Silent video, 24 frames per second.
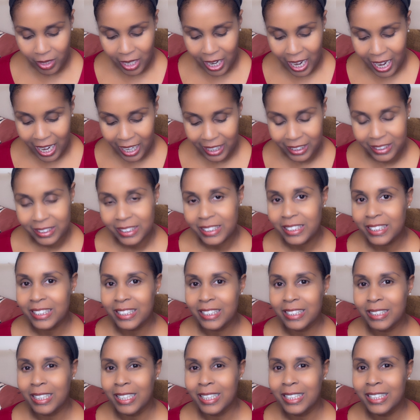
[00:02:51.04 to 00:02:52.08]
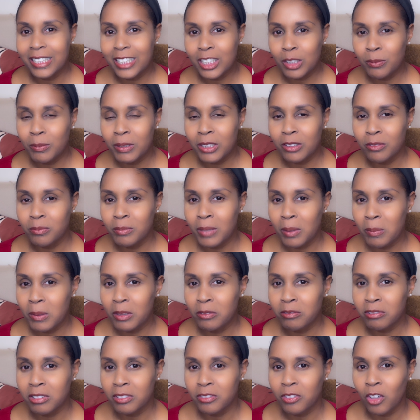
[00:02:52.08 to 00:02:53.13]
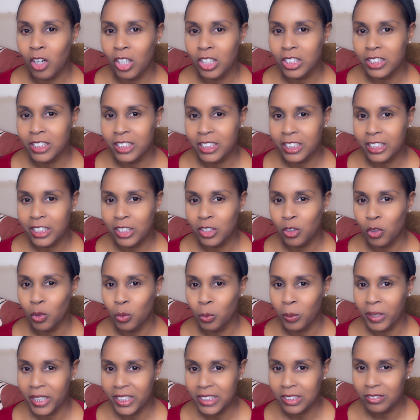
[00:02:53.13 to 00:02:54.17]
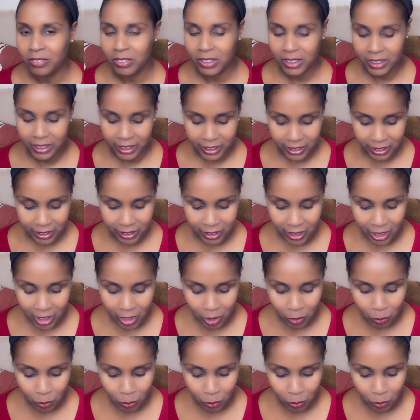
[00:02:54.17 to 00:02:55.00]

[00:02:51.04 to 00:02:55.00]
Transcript: and a little bit of maybe frivolity or wastefulness